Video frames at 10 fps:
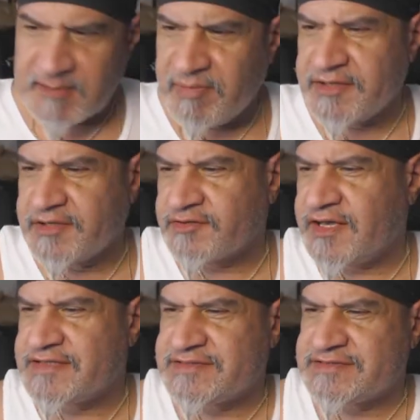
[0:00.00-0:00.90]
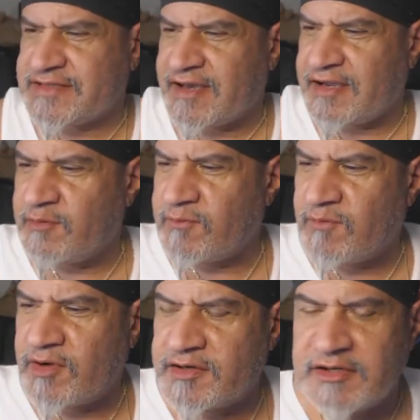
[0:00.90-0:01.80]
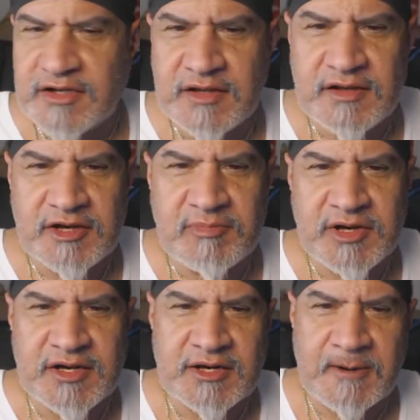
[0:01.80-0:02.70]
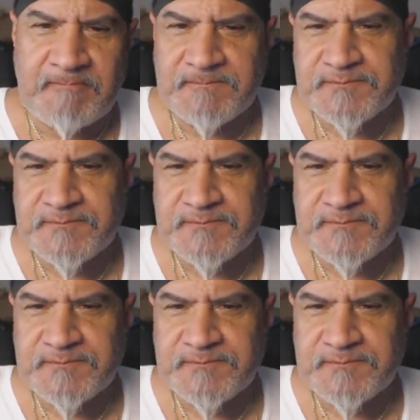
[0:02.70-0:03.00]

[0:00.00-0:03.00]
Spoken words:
But in other cases, I don't want anybody to